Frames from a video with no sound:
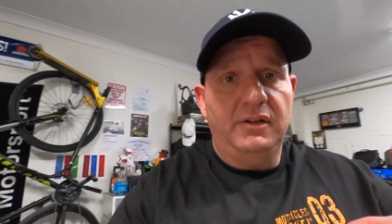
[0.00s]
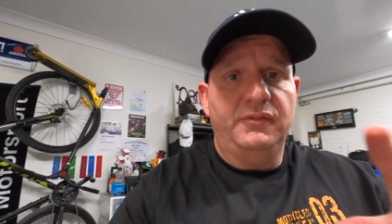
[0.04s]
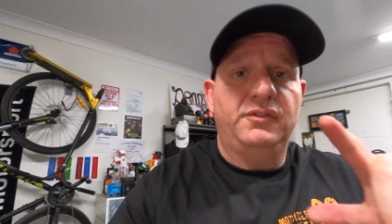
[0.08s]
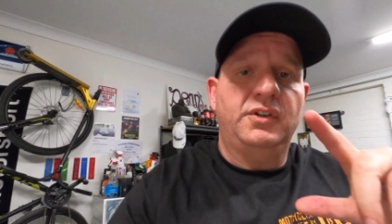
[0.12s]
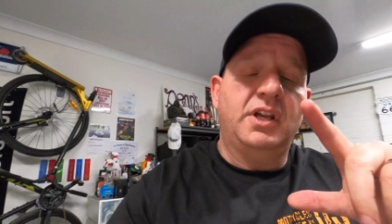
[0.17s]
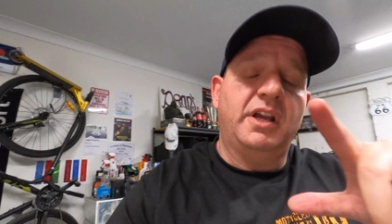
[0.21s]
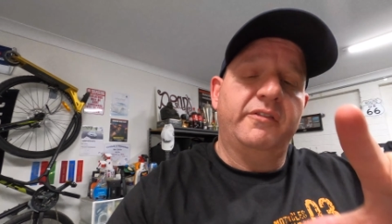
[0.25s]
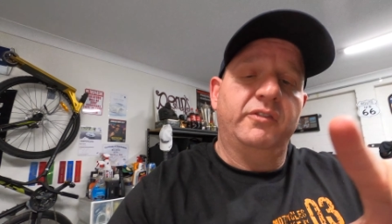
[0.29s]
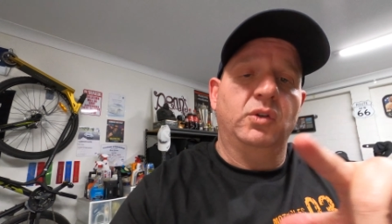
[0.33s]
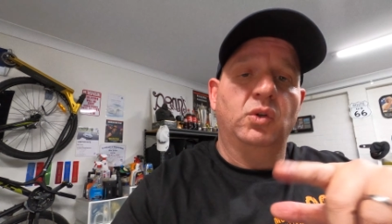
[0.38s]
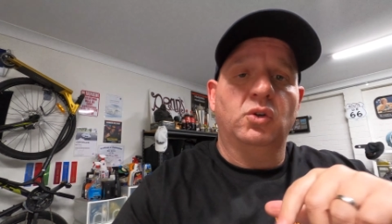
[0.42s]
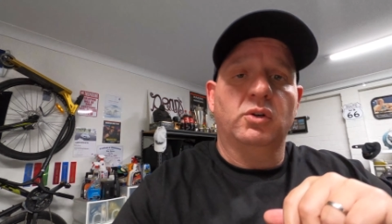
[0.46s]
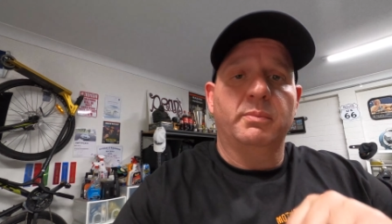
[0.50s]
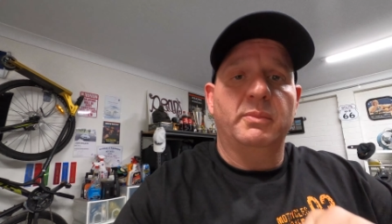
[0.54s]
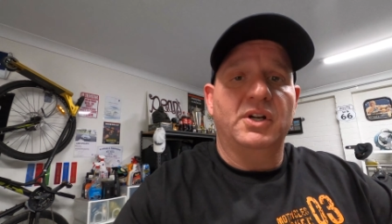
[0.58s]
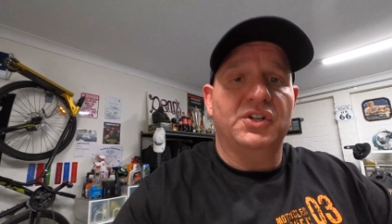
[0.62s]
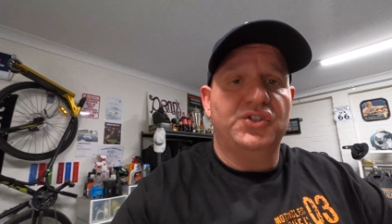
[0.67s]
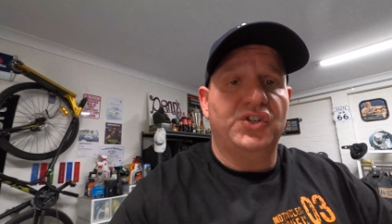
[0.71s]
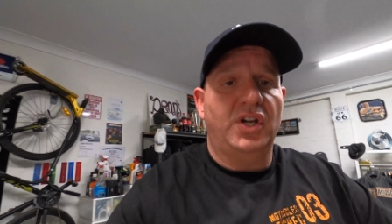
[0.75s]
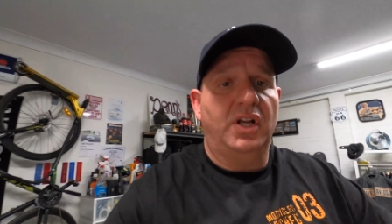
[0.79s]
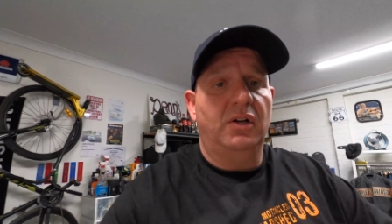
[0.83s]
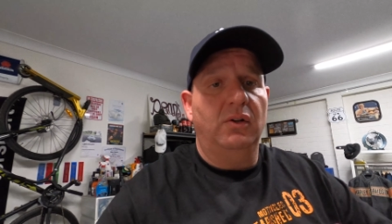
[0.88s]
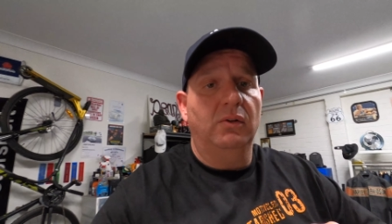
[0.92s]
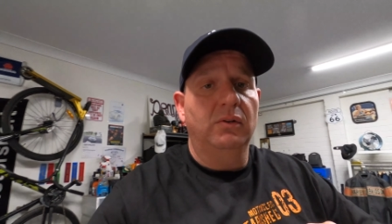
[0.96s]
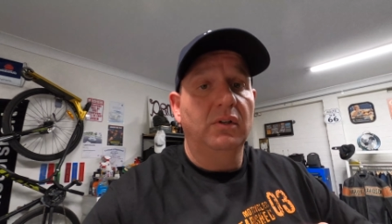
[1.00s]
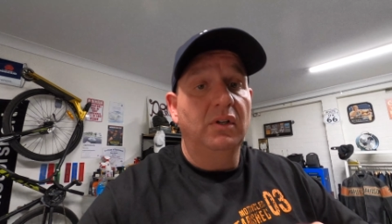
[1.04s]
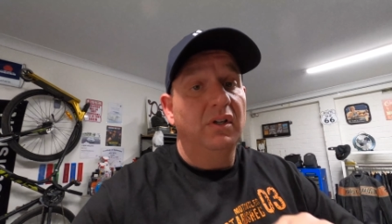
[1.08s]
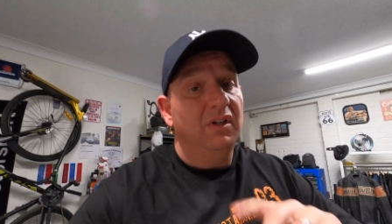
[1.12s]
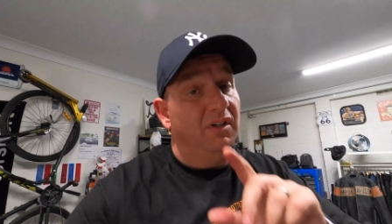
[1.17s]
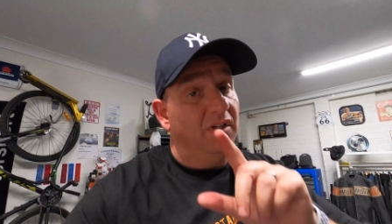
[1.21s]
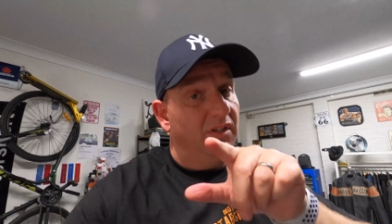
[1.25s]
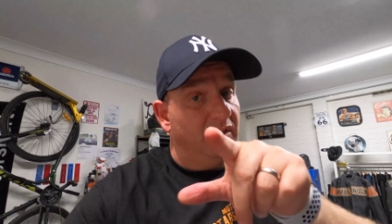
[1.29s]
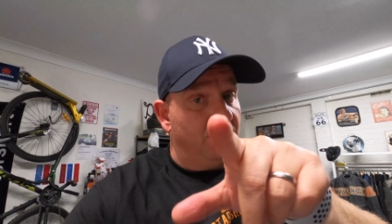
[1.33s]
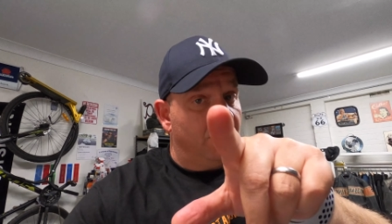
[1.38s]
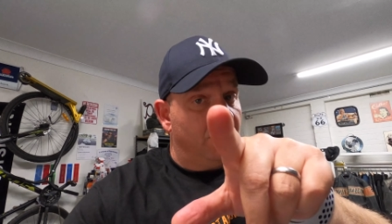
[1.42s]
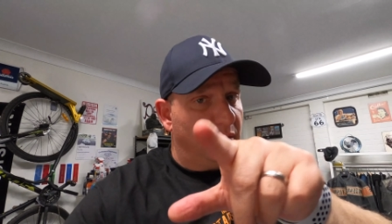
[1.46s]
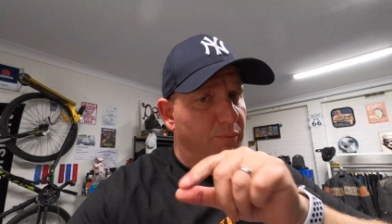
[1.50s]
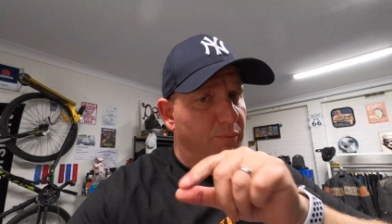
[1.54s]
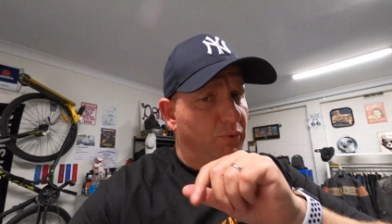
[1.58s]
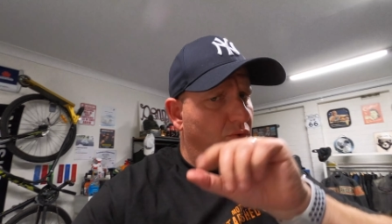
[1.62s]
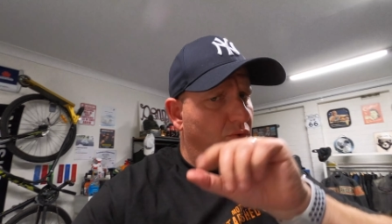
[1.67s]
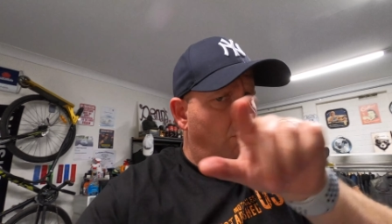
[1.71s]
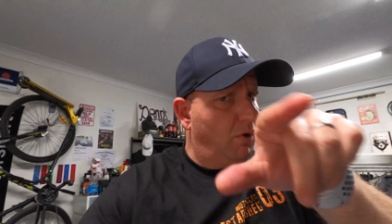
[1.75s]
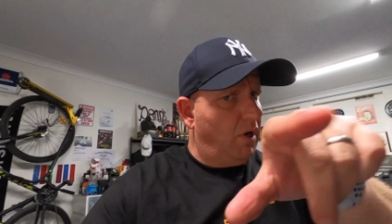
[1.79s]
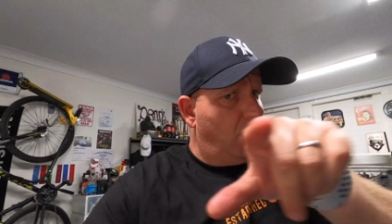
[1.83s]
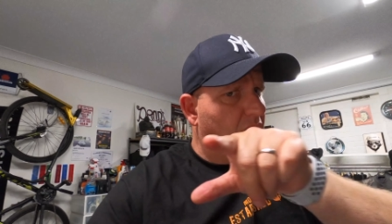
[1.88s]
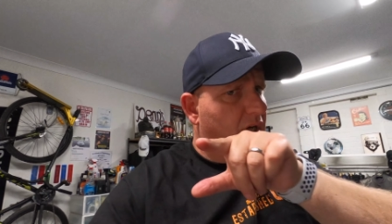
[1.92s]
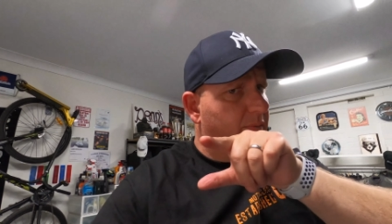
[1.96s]
If you have a look at my channel,
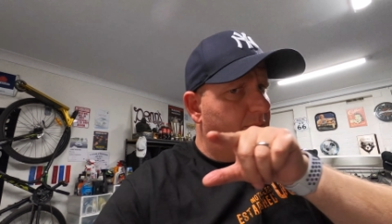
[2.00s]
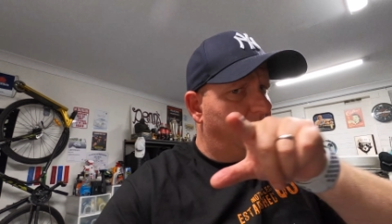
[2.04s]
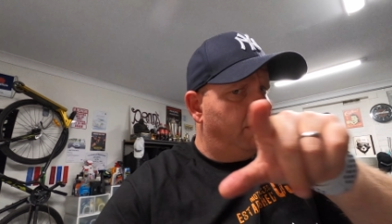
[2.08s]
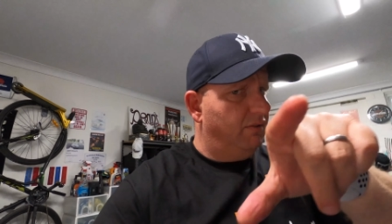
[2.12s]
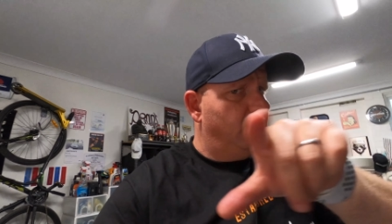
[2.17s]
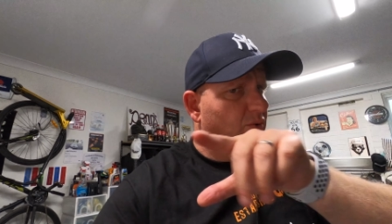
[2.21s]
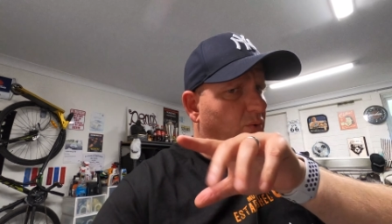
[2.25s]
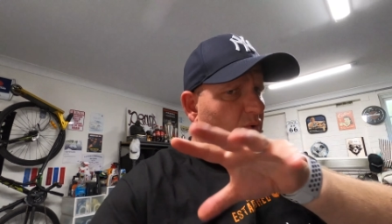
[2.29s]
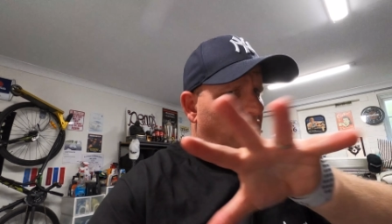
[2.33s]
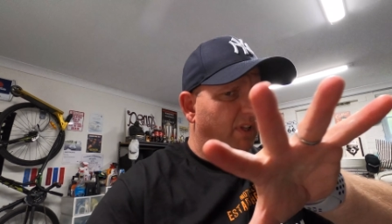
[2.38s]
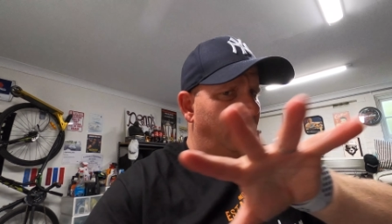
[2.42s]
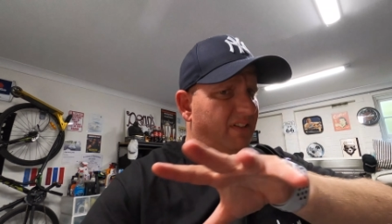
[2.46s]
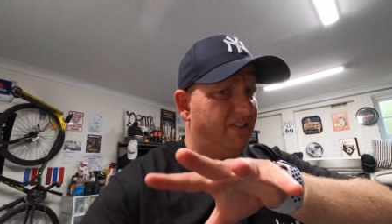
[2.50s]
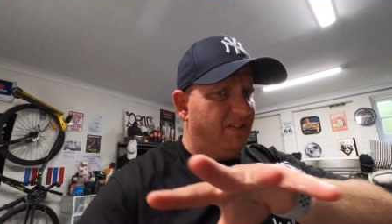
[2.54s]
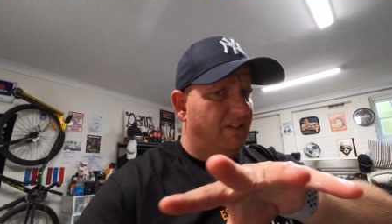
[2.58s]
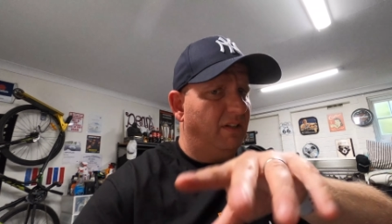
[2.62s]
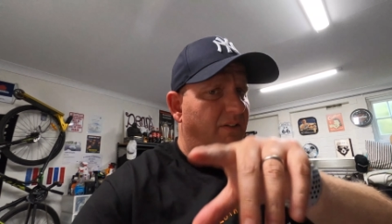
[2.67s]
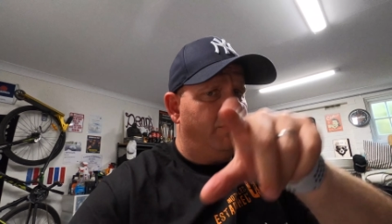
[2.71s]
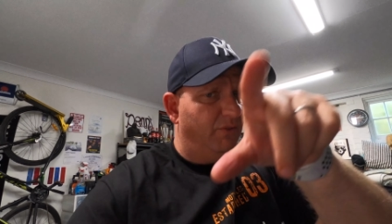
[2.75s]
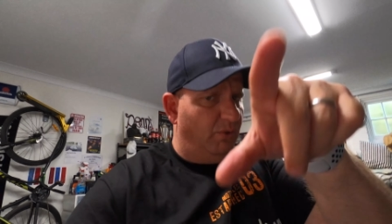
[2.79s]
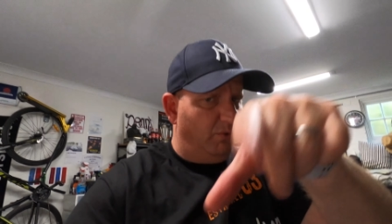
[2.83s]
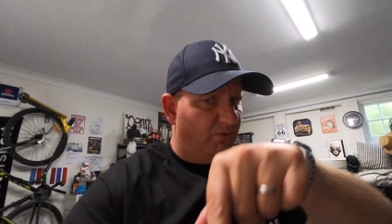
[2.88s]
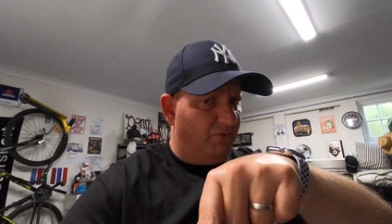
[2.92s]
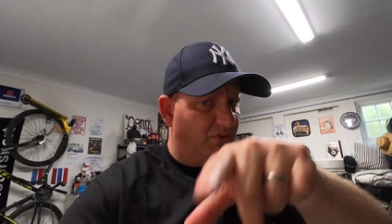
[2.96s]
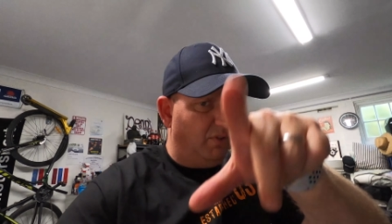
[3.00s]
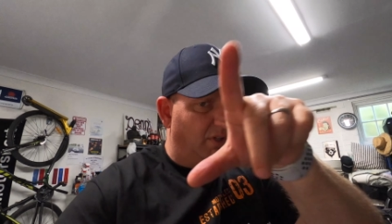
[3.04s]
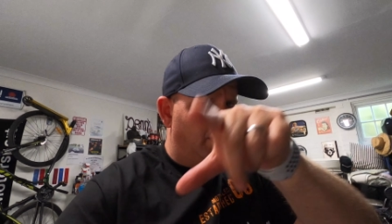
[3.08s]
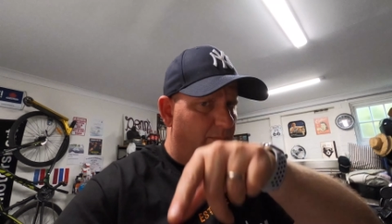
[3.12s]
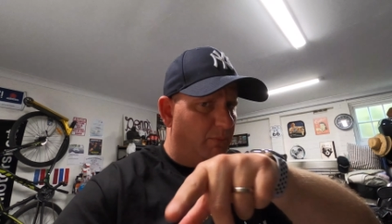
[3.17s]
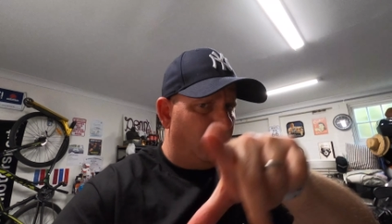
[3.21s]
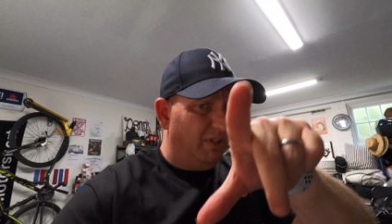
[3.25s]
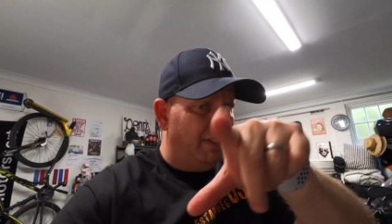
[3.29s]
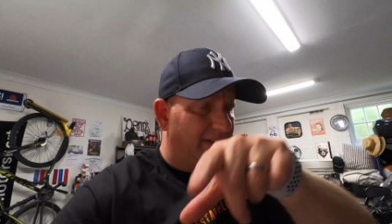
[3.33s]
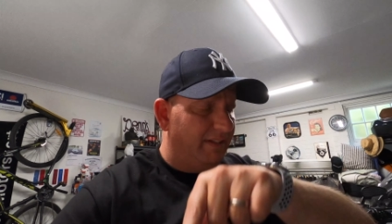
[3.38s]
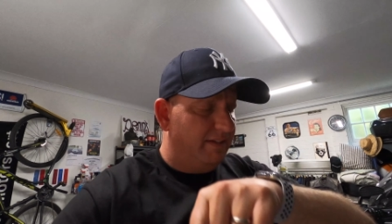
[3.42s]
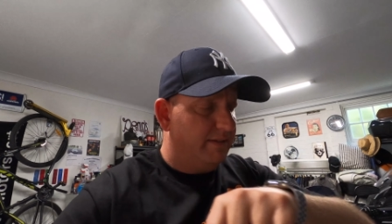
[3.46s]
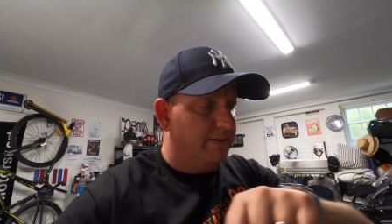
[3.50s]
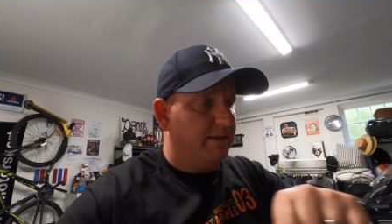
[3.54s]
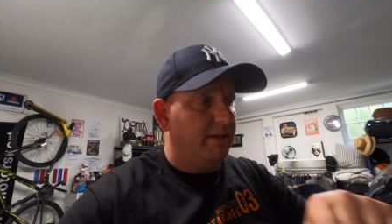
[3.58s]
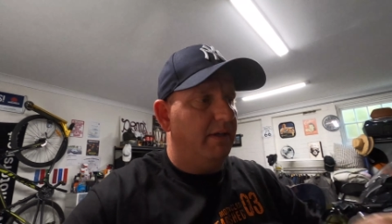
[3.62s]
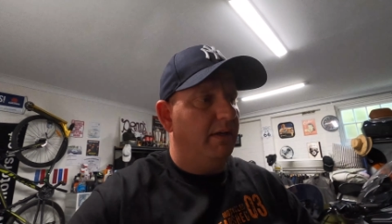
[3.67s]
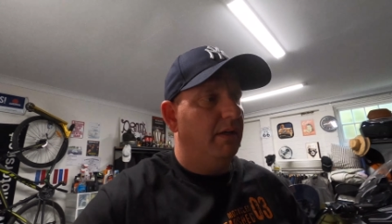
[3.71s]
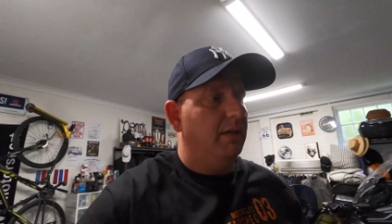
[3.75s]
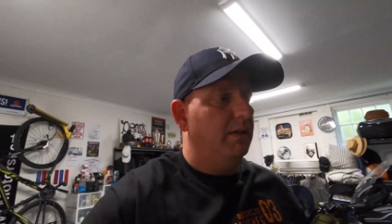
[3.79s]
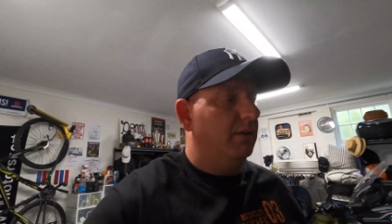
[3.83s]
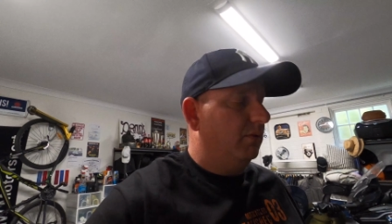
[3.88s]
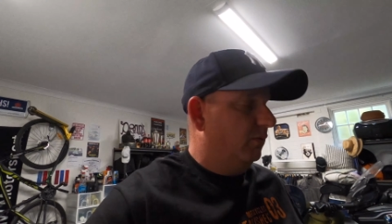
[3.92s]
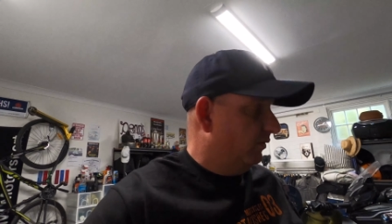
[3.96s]
subscribe and do all that stuff, you'll see my list
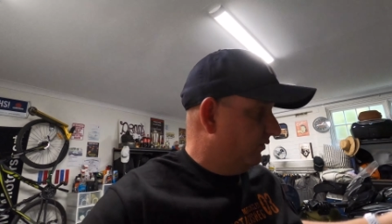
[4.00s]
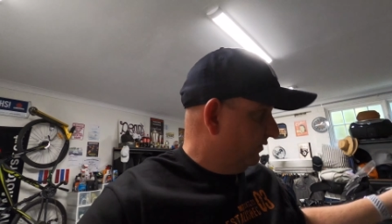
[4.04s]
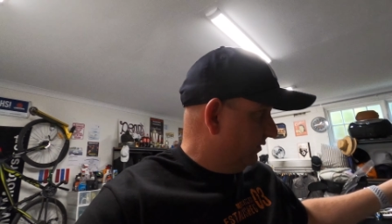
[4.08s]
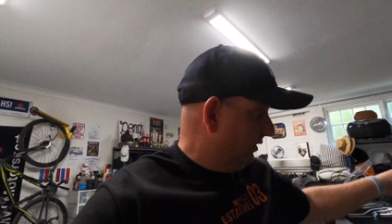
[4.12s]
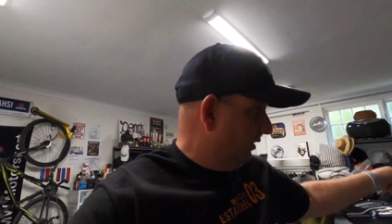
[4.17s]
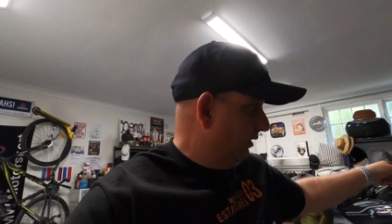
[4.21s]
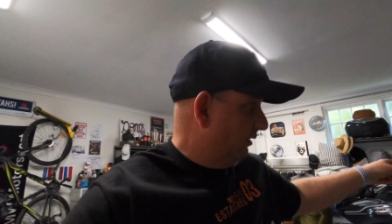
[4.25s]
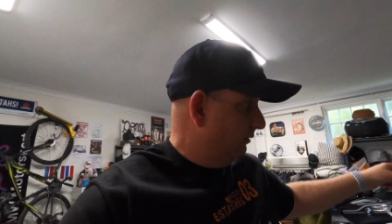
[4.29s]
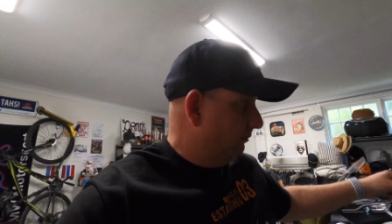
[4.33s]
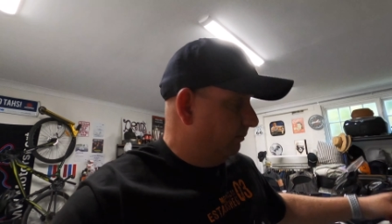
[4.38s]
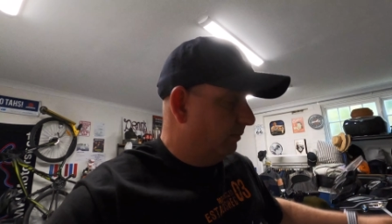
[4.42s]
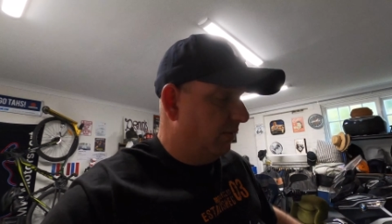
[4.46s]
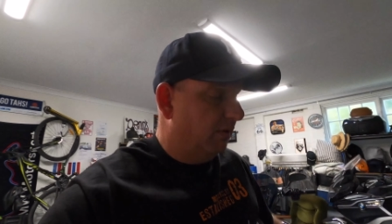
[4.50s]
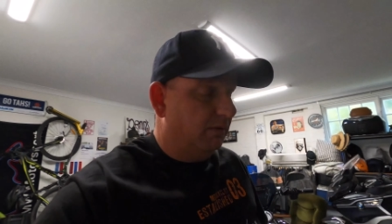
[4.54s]
there. You'll see a,